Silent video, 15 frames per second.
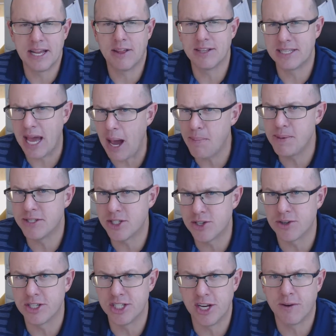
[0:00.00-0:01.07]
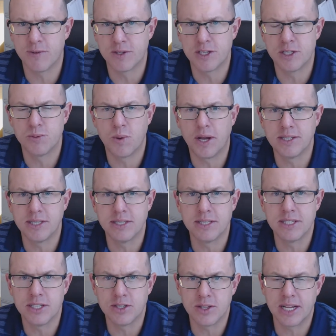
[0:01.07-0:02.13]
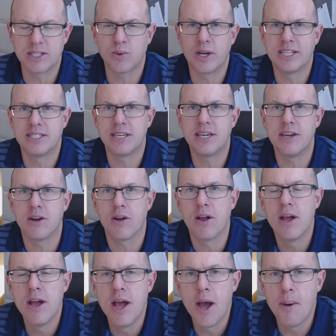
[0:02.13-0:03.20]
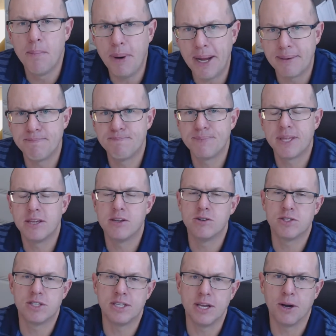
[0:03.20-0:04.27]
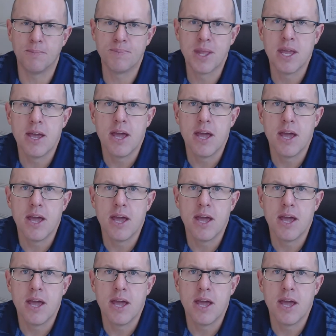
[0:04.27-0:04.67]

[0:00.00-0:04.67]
Now, this happens during Jefferson's presidency, so that's why it's here. But here's the deal.